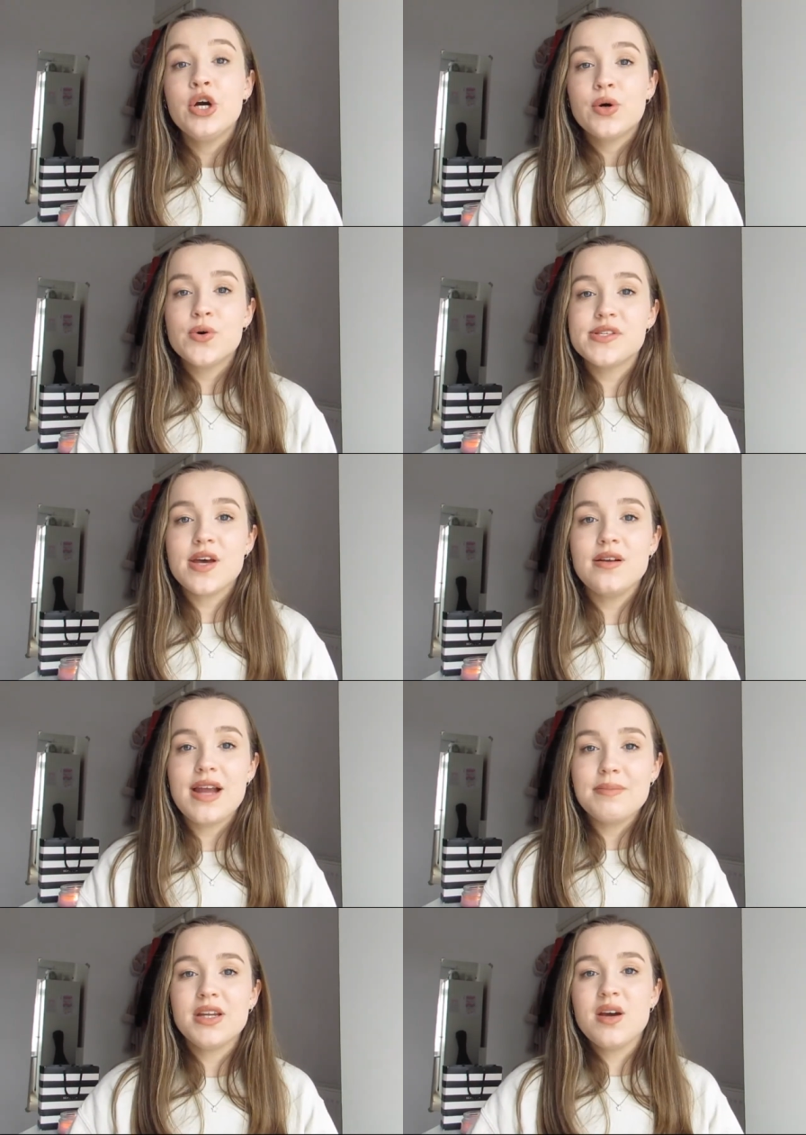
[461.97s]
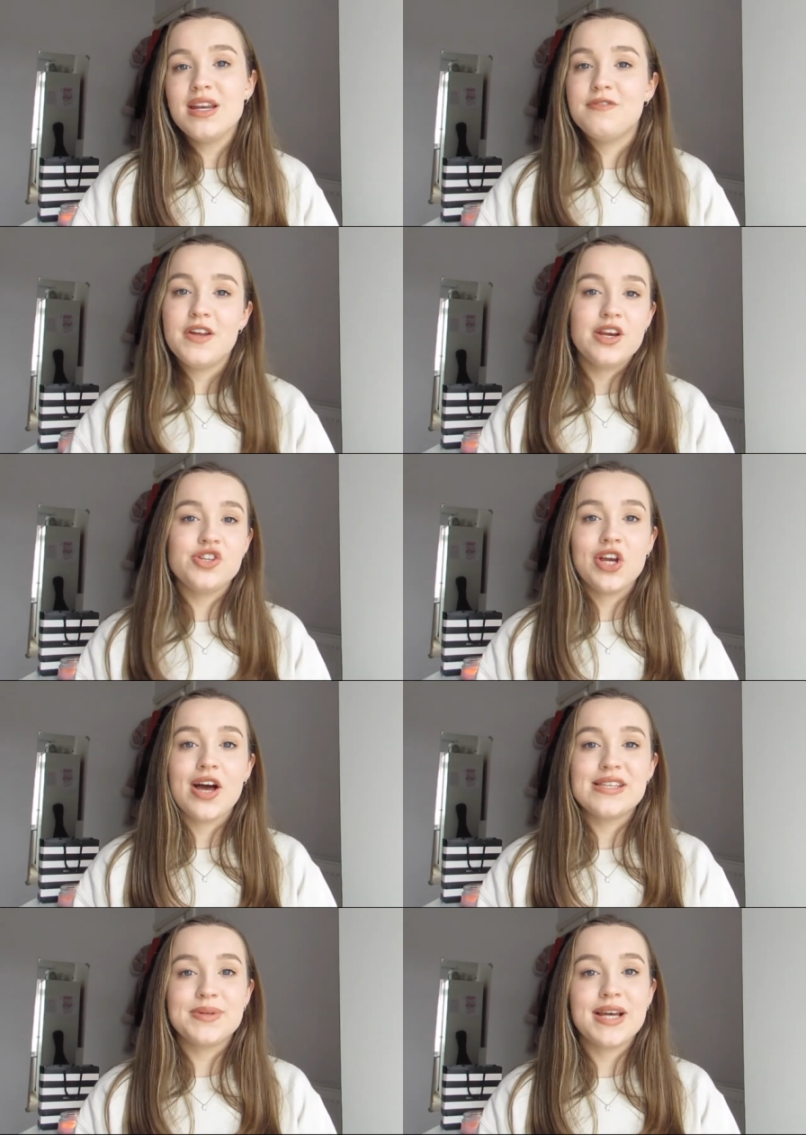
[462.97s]
Also, let me know any videos you
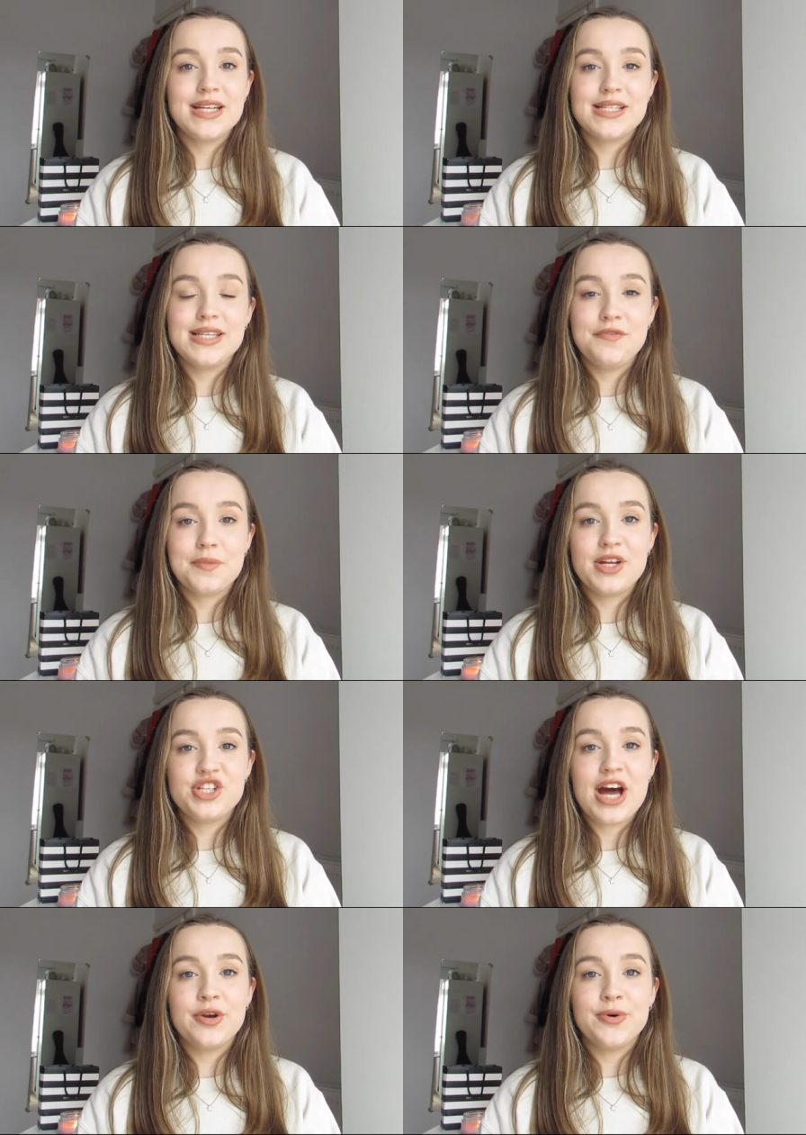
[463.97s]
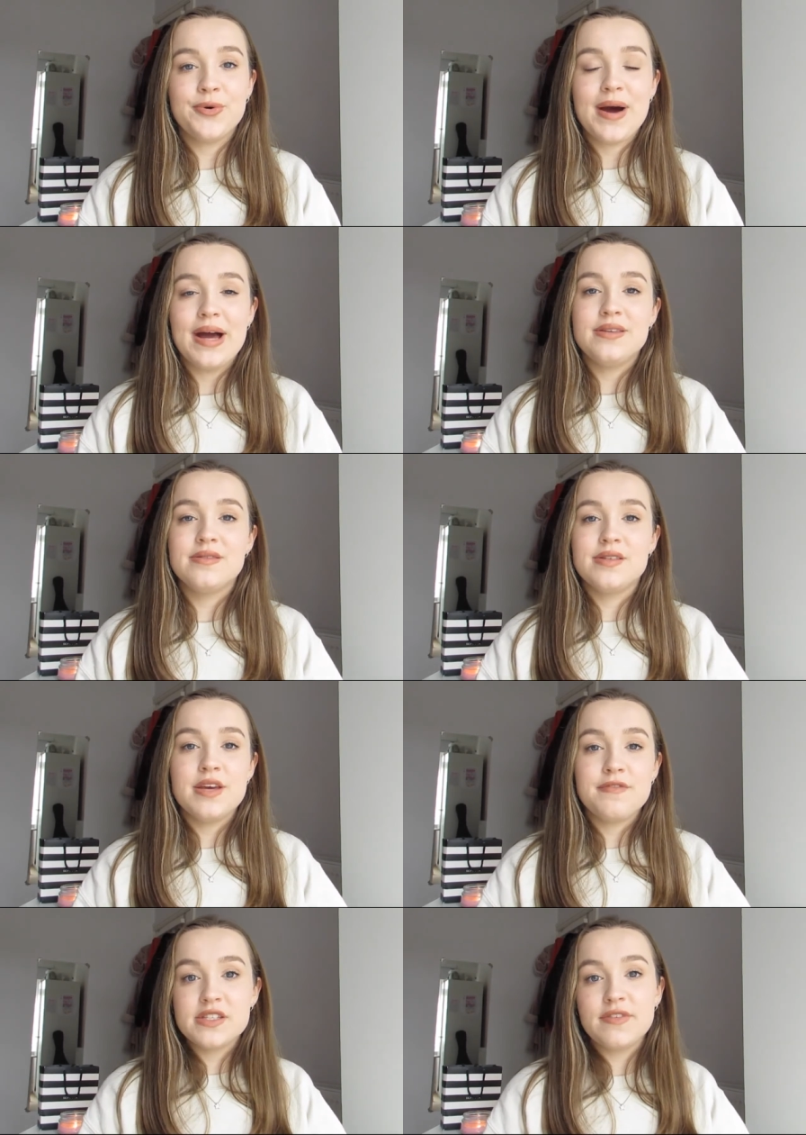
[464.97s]
guys would like to see from my channel, and
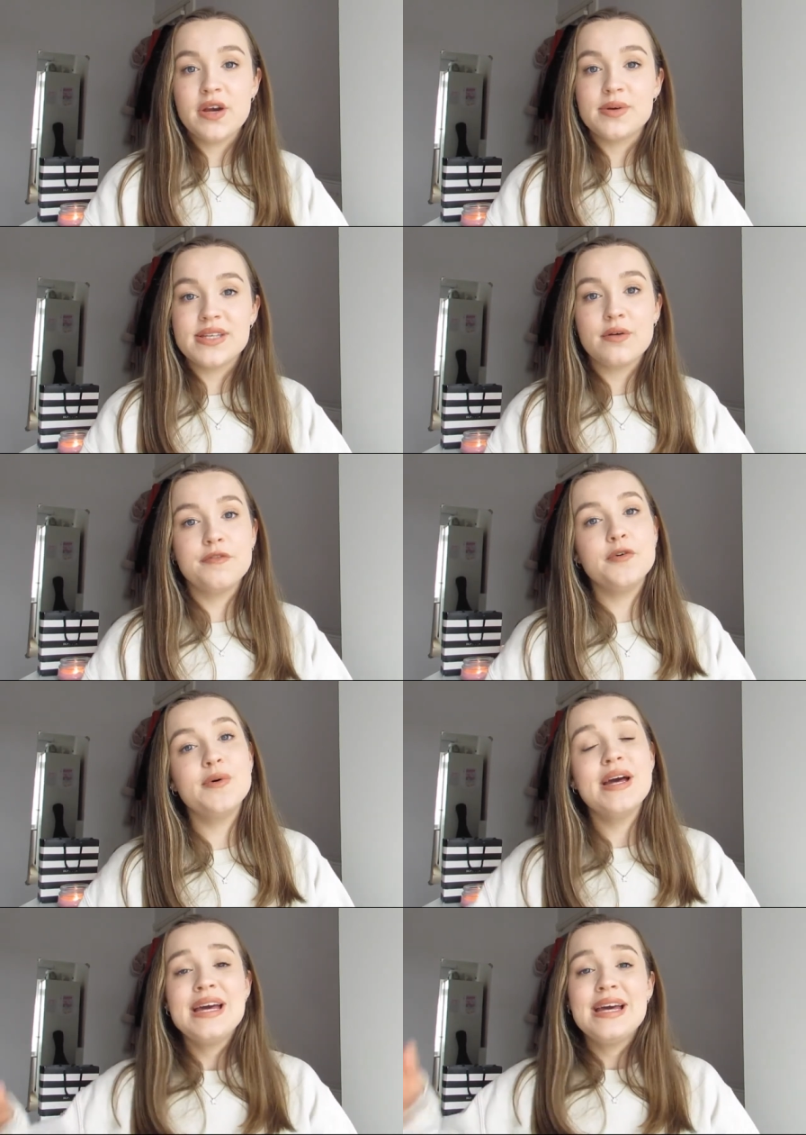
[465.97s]
if this video was helpful,